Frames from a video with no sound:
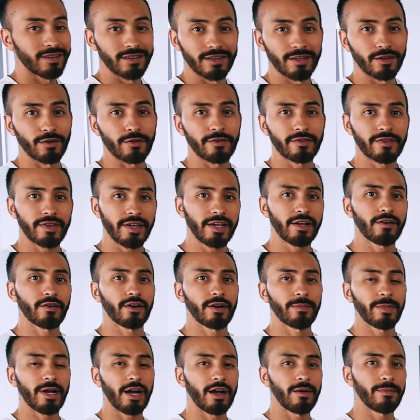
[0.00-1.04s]
Little secret
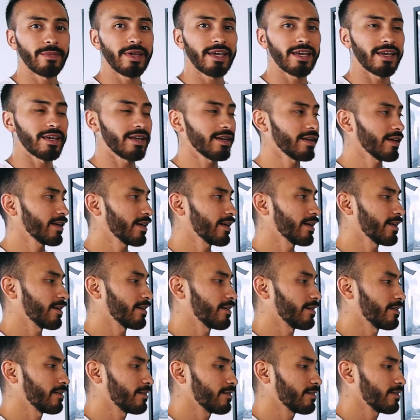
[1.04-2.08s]
about me
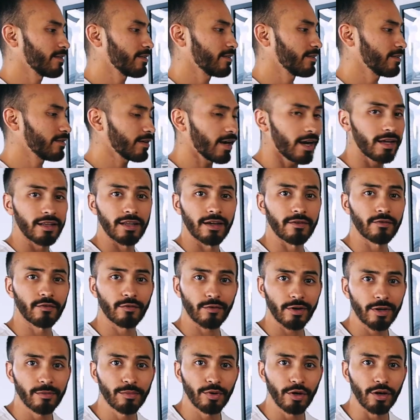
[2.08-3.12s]
is I love to
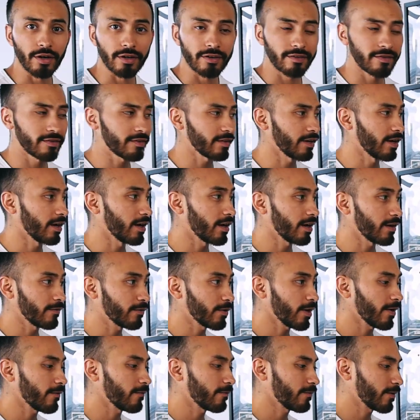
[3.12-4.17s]
read books, if
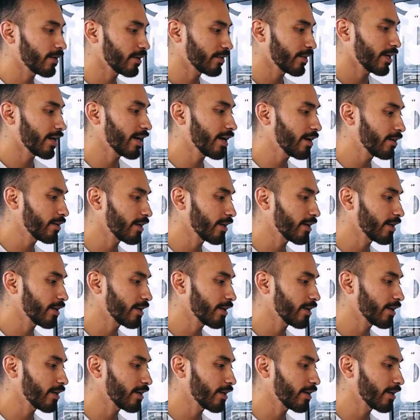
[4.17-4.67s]
you haven't figured that out